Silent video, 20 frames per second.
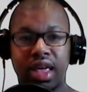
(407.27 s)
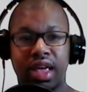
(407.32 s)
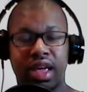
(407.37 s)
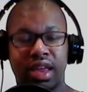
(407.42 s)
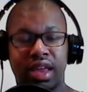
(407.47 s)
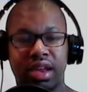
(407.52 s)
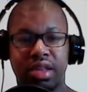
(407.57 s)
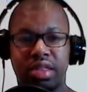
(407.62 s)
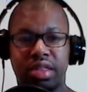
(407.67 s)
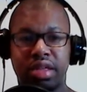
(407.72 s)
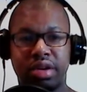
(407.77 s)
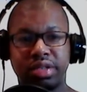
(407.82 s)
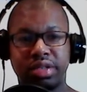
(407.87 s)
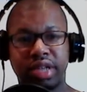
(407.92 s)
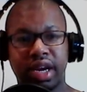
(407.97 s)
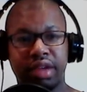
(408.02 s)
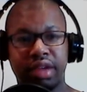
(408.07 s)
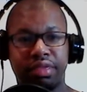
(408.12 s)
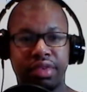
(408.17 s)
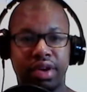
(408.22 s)
and they're still
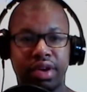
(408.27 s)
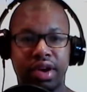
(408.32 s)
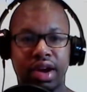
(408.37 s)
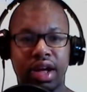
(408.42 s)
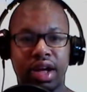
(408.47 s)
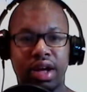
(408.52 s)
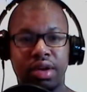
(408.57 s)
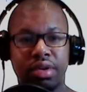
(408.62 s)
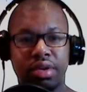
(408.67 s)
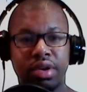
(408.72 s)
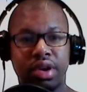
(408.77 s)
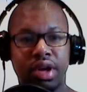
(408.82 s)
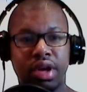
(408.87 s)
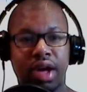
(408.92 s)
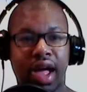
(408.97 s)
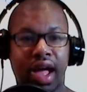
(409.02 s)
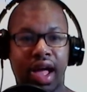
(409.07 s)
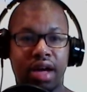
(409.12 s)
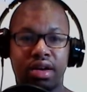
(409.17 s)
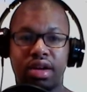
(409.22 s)
trying to figure out,
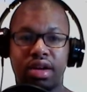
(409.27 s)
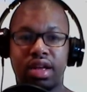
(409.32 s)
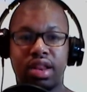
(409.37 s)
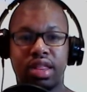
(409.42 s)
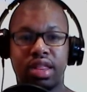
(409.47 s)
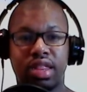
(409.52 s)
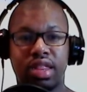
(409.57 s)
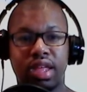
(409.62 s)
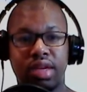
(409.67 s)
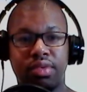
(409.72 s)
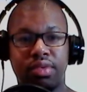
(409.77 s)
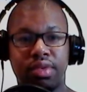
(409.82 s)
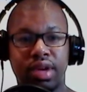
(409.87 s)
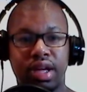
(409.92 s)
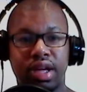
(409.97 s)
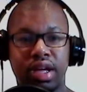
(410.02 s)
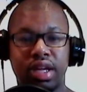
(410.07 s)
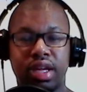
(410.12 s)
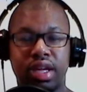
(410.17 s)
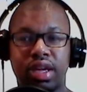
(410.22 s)
how good is he
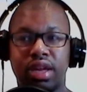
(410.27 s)
really.